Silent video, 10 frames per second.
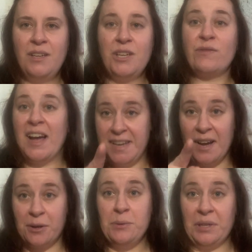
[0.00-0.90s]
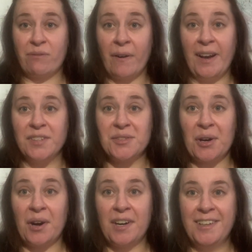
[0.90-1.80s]
You find out who your friends
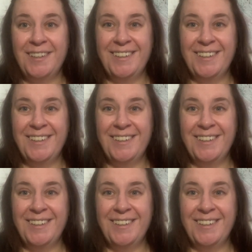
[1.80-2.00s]
are.